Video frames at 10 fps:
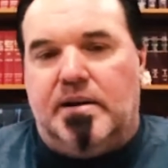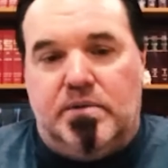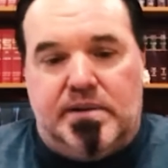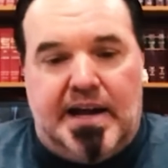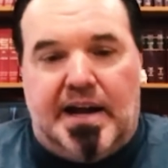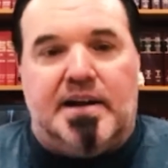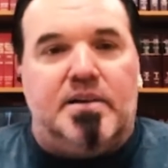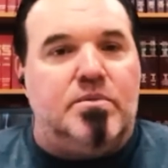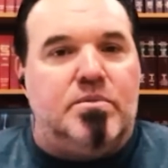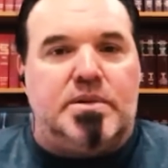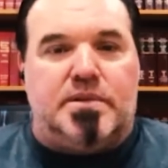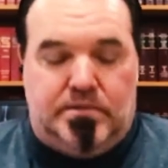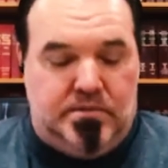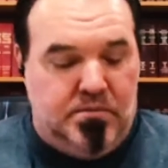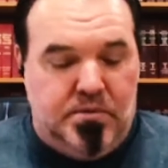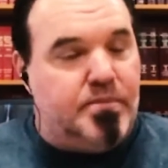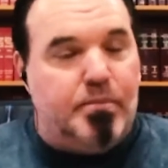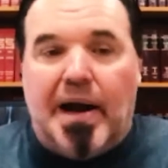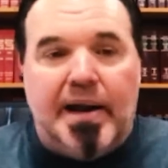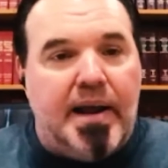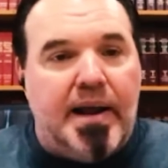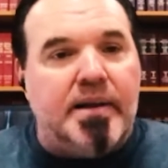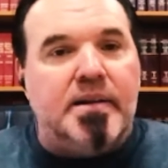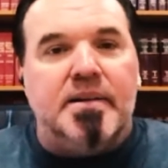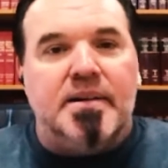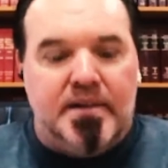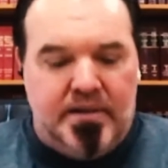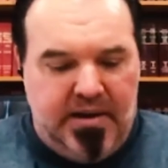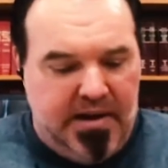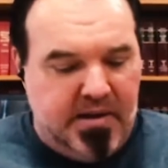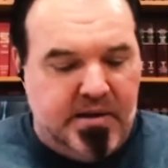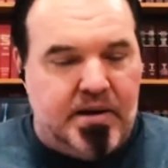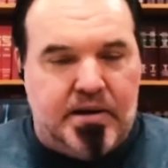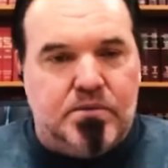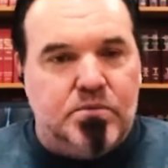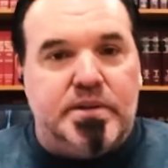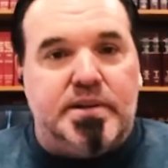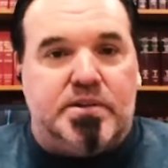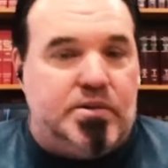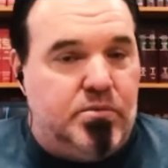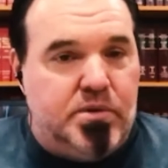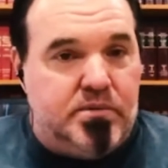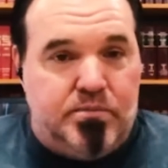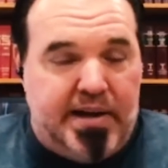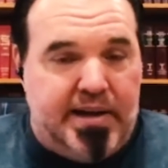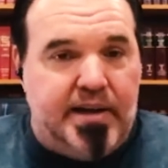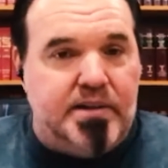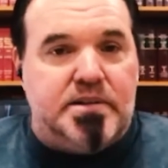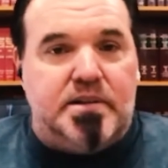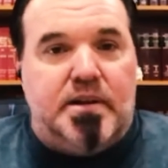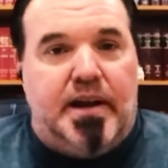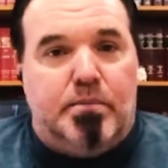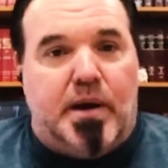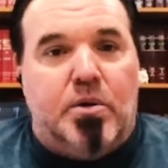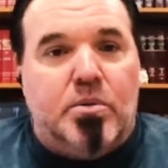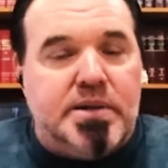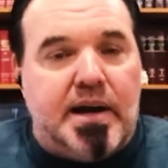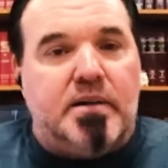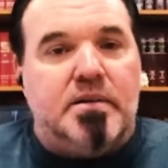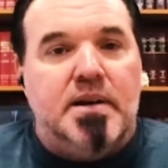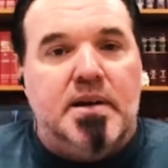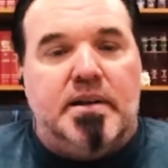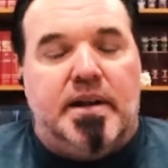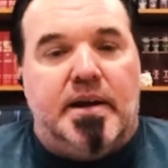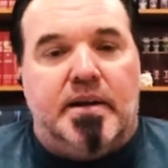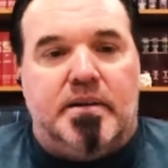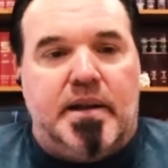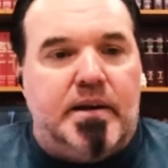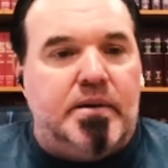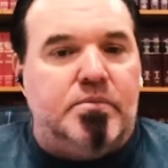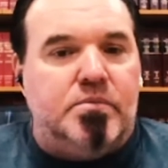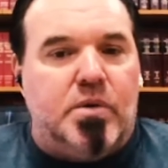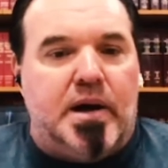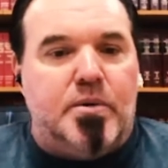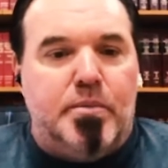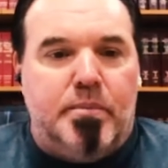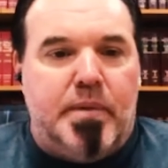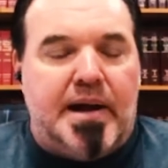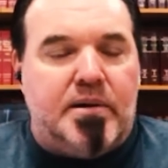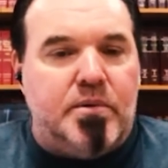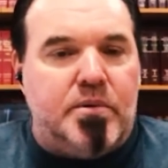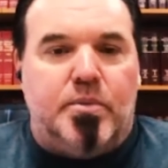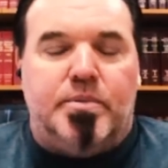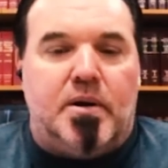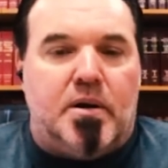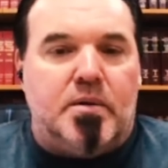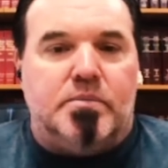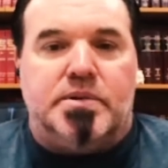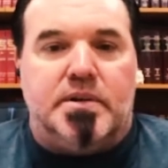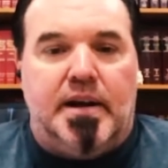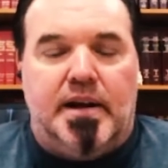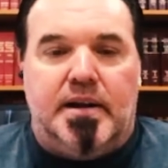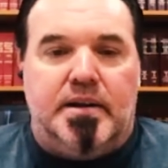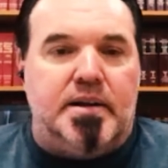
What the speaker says: God, with my dad, and with my kids and my hometown. They welcome me back with open arms, and